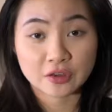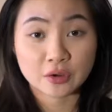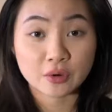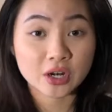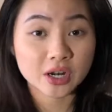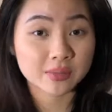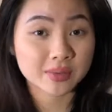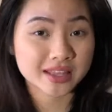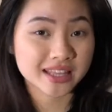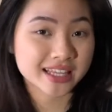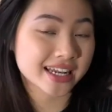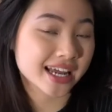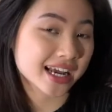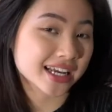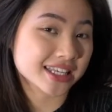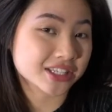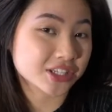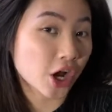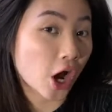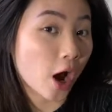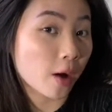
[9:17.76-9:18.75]
If you want to be the
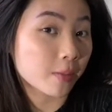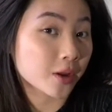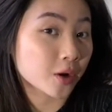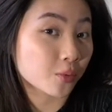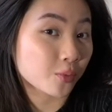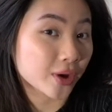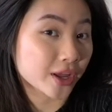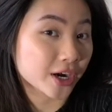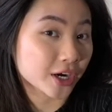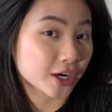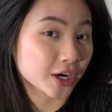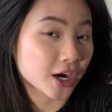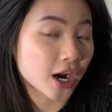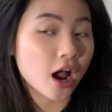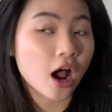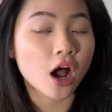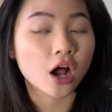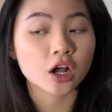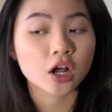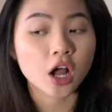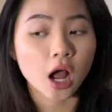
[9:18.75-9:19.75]
next comment winner,
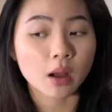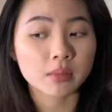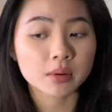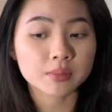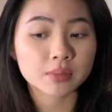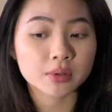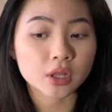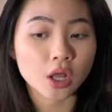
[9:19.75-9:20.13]
comment